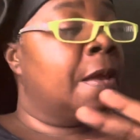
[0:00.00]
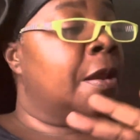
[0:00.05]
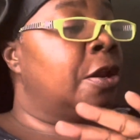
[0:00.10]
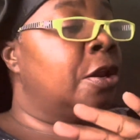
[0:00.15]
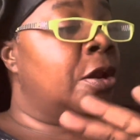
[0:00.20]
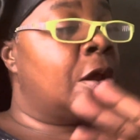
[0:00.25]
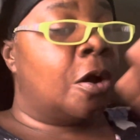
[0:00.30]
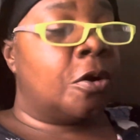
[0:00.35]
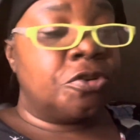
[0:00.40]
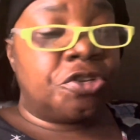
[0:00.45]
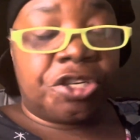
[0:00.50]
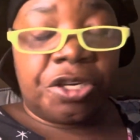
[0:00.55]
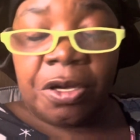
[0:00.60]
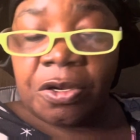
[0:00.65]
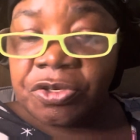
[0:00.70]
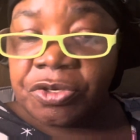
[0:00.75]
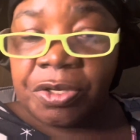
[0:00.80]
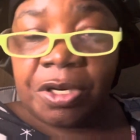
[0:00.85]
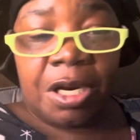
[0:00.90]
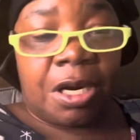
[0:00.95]
No
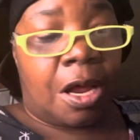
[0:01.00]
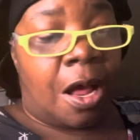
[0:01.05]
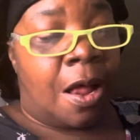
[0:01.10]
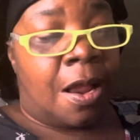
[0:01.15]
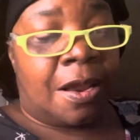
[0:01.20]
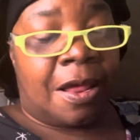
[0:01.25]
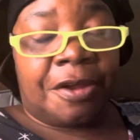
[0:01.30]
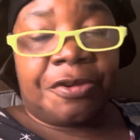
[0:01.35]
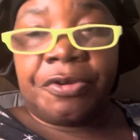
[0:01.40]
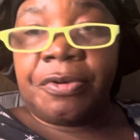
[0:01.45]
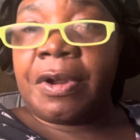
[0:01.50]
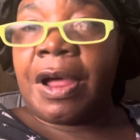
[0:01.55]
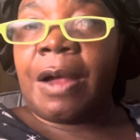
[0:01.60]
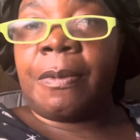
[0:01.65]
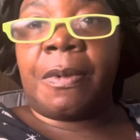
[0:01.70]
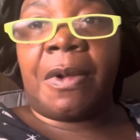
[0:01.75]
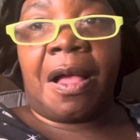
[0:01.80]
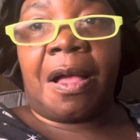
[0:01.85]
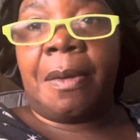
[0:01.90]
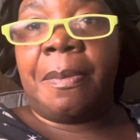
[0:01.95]
children at all. I do not
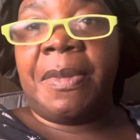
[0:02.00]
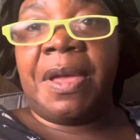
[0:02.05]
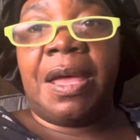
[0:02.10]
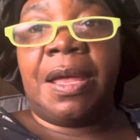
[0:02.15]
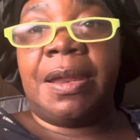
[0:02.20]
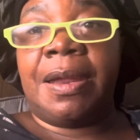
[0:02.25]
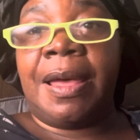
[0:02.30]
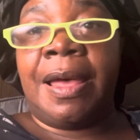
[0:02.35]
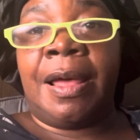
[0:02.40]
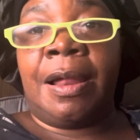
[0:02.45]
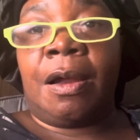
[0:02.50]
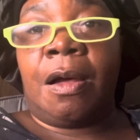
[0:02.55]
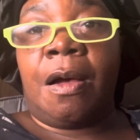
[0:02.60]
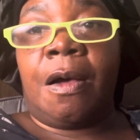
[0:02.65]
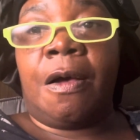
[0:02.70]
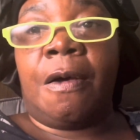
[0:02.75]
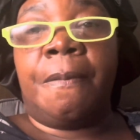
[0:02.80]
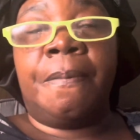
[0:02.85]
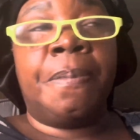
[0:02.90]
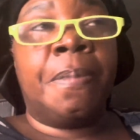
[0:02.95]
recommend at
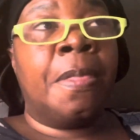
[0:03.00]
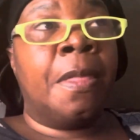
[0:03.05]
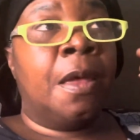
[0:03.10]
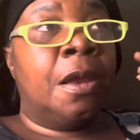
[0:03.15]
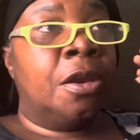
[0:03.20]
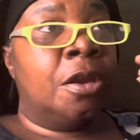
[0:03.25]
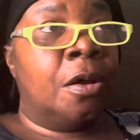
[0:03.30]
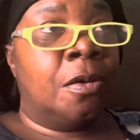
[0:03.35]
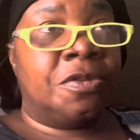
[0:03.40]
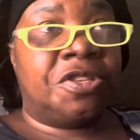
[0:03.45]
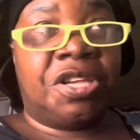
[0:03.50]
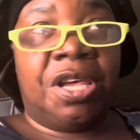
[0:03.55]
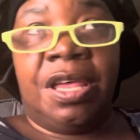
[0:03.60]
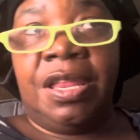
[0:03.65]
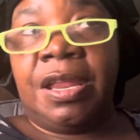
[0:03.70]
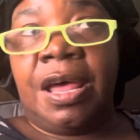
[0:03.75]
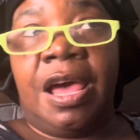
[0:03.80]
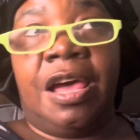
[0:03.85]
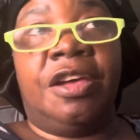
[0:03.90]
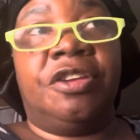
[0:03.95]
all no
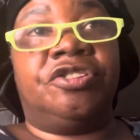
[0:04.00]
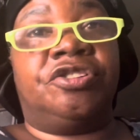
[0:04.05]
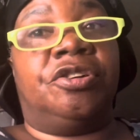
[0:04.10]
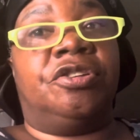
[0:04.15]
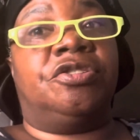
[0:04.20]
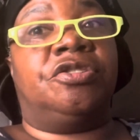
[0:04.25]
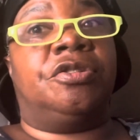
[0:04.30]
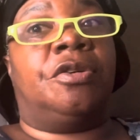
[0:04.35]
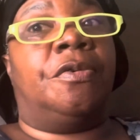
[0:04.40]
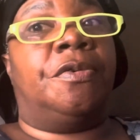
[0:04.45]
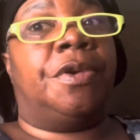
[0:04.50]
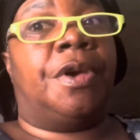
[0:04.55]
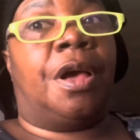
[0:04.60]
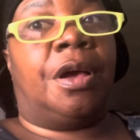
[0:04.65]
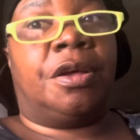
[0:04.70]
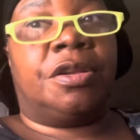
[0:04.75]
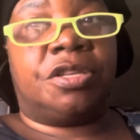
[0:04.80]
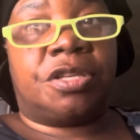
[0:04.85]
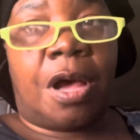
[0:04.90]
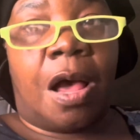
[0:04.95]
teenagers, no
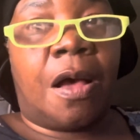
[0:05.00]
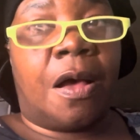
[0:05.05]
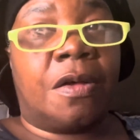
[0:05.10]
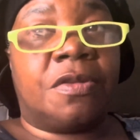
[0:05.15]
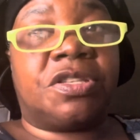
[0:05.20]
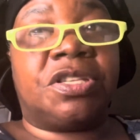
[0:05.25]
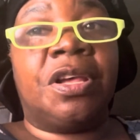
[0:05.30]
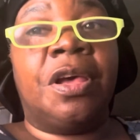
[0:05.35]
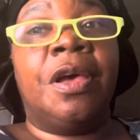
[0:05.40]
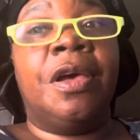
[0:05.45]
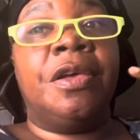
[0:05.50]
young adults.